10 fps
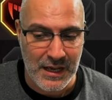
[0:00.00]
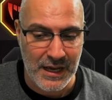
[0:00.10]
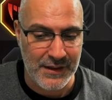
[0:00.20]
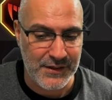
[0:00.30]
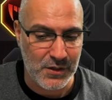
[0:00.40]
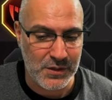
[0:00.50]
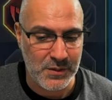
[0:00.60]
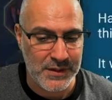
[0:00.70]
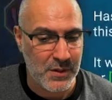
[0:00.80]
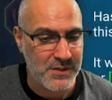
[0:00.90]
uh, the only
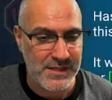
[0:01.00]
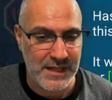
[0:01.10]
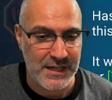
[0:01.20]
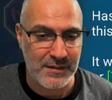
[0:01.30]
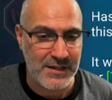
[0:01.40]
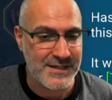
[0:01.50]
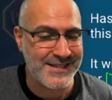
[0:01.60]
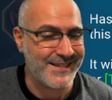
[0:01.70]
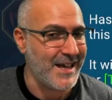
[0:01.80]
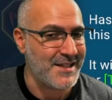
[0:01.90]
one that I would say is
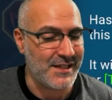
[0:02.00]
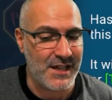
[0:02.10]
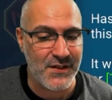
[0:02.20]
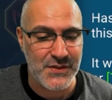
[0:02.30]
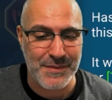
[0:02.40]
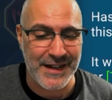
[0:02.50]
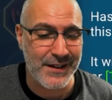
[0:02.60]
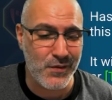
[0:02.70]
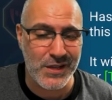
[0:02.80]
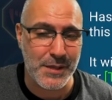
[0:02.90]
Lasting Gifts, but I
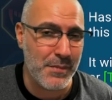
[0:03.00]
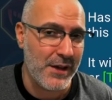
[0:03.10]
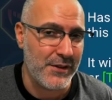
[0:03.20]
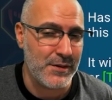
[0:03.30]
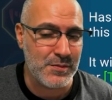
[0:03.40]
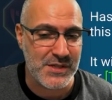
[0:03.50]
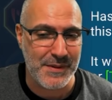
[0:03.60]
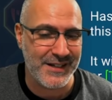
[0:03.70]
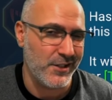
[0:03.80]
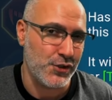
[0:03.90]
didn't really bother
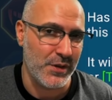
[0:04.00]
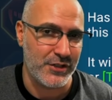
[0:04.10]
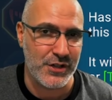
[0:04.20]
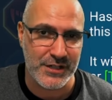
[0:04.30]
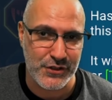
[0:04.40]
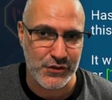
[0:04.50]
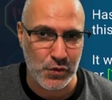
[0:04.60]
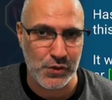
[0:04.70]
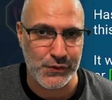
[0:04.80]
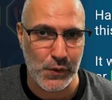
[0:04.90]
spending the two extra hundred
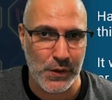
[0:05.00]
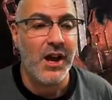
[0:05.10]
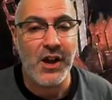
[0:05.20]
scrolls for it.